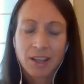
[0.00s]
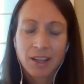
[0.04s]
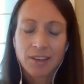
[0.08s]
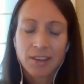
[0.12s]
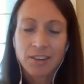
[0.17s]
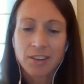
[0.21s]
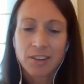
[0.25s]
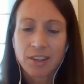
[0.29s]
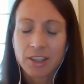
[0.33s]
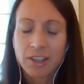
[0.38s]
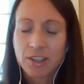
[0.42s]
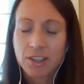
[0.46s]

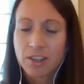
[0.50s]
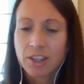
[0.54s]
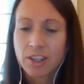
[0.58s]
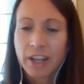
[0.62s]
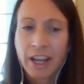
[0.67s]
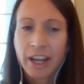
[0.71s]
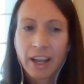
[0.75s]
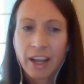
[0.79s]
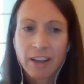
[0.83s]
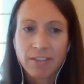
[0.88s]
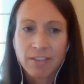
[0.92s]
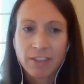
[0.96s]
It's a little
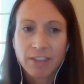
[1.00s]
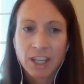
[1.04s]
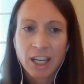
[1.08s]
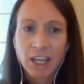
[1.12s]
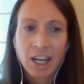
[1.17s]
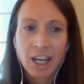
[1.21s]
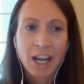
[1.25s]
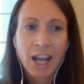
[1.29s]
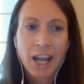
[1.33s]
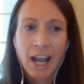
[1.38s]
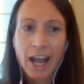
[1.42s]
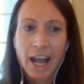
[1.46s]

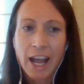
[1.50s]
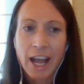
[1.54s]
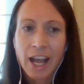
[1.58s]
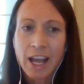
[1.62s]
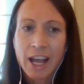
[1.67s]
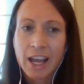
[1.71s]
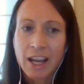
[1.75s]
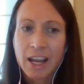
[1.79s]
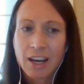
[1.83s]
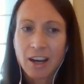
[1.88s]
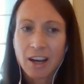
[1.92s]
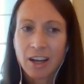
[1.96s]
heavy
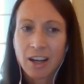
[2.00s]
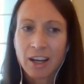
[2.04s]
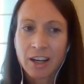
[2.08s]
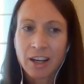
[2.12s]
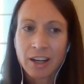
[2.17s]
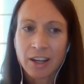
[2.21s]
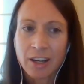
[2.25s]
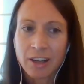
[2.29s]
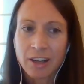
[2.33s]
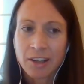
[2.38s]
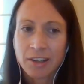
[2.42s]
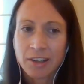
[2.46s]
at
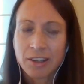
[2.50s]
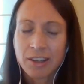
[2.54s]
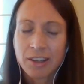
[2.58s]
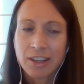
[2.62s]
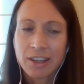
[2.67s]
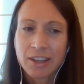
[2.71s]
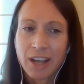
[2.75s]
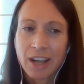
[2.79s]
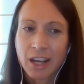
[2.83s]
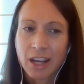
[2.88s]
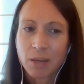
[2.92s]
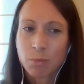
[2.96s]

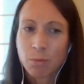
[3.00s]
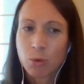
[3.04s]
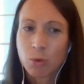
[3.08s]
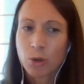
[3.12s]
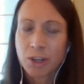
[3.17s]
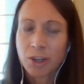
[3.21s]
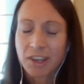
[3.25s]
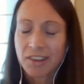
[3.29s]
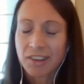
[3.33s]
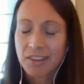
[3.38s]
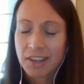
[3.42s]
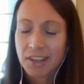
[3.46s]

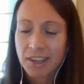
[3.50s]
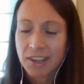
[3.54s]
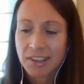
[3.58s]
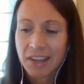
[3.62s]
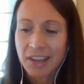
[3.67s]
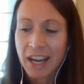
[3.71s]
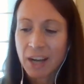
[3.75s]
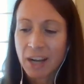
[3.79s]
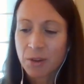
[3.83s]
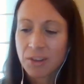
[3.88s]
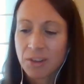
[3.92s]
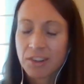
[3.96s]

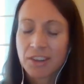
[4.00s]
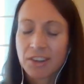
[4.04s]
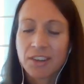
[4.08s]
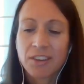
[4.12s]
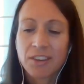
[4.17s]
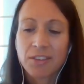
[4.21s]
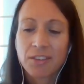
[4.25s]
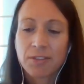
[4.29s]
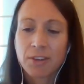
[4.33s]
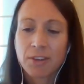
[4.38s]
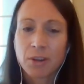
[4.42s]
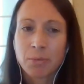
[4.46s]
9.6
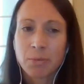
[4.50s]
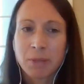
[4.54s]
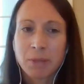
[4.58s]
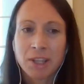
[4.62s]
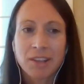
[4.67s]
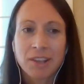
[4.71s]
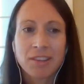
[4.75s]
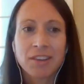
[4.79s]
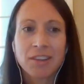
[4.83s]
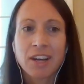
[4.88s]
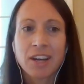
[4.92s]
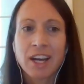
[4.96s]
ounces for a
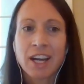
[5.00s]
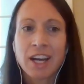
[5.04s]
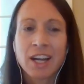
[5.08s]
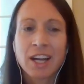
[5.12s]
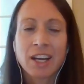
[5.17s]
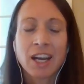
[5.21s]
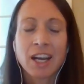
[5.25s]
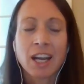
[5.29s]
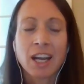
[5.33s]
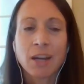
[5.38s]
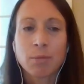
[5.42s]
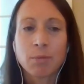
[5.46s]
men's
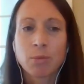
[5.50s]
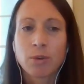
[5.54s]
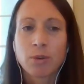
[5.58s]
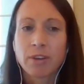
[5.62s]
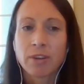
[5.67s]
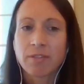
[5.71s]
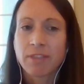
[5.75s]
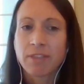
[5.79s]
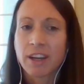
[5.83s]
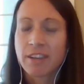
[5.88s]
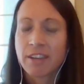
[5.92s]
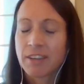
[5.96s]
9,
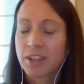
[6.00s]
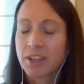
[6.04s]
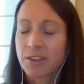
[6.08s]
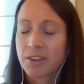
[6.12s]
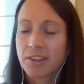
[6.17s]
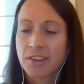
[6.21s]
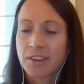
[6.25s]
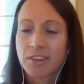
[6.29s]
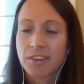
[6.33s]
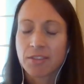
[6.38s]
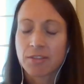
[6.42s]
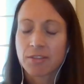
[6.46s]
8.5
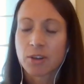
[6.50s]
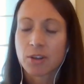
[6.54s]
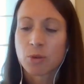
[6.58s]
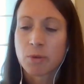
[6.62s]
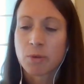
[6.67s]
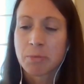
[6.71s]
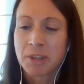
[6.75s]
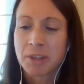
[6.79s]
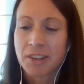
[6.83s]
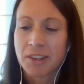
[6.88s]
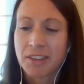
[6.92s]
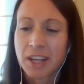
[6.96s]
ounces for a
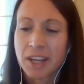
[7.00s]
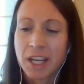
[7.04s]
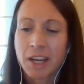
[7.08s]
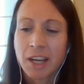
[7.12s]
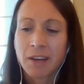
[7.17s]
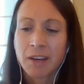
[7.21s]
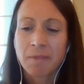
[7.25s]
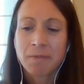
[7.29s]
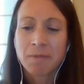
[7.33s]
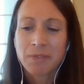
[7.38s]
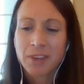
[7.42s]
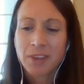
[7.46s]
women's
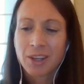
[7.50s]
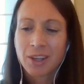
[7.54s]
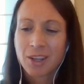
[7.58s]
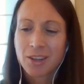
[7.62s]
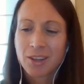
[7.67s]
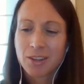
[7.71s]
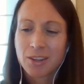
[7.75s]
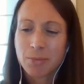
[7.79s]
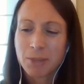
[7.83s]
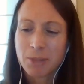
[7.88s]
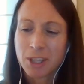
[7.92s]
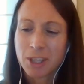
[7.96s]
8
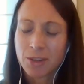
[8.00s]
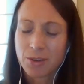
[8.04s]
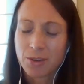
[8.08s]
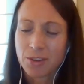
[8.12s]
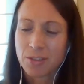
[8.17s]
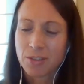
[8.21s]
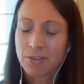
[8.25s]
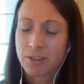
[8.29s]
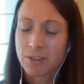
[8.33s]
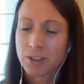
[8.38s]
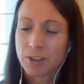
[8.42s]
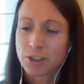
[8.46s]
to be
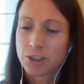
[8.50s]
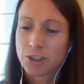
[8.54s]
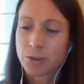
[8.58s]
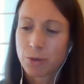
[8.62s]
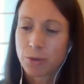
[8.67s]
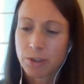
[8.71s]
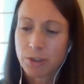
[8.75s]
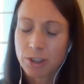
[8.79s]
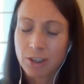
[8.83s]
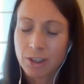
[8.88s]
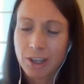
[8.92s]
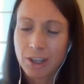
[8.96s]
used for
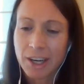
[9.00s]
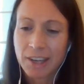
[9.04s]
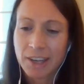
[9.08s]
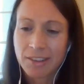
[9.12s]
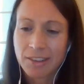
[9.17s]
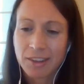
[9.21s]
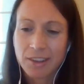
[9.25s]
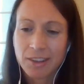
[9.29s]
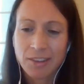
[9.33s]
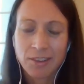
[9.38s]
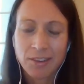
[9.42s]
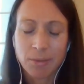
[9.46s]
shorter
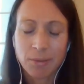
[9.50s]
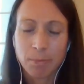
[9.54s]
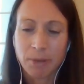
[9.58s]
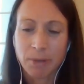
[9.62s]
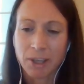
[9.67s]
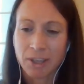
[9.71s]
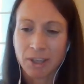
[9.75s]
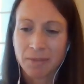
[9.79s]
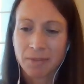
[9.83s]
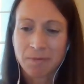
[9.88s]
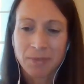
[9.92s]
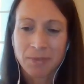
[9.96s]
races,
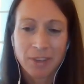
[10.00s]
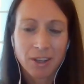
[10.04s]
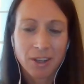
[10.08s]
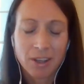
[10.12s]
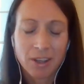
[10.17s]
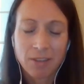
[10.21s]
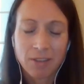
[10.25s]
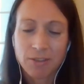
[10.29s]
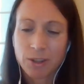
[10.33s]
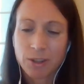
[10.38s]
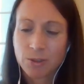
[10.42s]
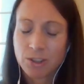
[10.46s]
but
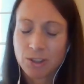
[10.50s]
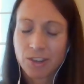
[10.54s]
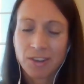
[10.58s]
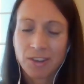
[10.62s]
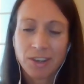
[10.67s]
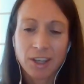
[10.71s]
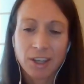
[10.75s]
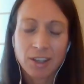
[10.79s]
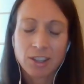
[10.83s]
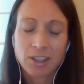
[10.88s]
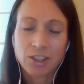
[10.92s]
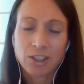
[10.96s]
if you
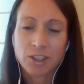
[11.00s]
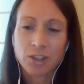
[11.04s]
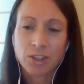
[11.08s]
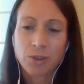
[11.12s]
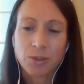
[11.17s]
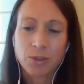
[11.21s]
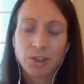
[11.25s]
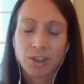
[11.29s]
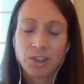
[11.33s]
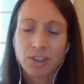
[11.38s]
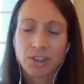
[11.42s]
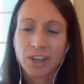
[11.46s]
just need a
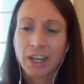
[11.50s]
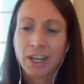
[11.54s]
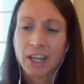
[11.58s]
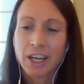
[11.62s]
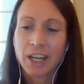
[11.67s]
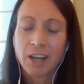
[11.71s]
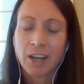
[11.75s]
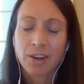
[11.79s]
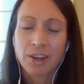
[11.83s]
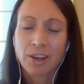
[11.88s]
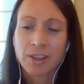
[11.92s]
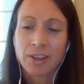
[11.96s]
shoe to
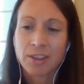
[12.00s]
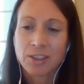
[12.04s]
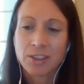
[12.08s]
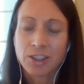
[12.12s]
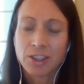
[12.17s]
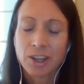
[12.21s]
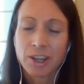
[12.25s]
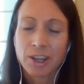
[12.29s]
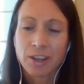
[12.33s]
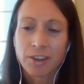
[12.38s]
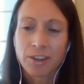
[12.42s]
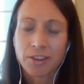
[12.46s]
take out on the
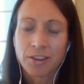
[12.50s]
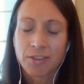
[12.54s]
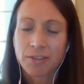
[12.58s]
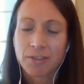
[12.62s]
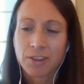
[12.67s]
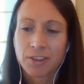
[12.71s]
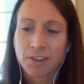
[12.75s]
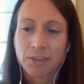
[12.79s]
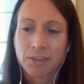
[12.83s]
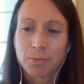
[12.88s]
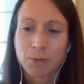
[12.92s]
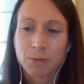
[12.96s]
trails
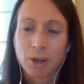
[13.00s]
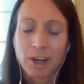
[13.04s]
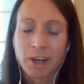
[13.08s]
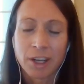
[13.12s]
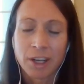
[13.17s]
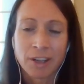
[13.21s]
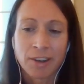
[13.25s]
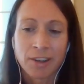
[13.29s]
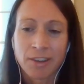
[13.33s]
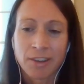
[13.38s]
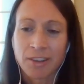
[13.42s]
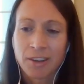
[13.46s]
for some
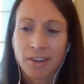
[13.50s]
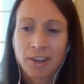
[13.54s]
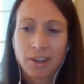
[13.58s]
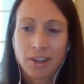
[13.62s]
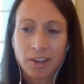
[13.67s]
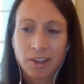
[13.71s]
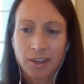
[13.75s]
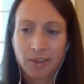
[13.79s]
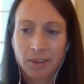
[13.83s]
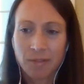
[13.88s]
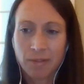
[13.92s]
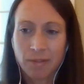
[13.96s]
runs,
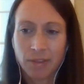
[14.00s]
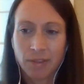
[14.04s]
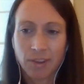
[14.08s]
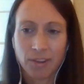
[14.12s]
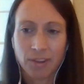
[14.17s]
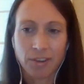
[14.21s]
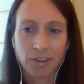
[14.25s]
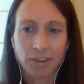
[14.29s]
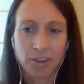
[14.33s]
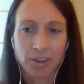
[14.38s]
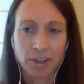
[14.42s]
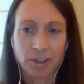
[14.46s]

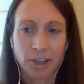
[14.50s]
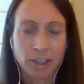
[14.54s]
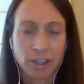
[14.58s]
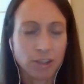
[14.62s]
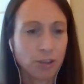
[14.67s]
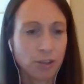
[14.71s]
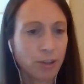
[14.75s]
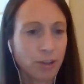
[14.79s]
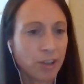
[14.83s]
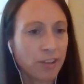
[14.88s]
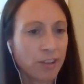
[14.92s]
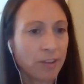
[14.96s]
this is a great
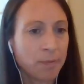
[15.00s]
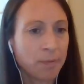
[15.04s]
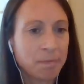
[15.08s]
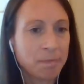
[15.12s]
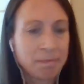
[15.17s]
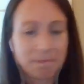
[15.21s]
choice.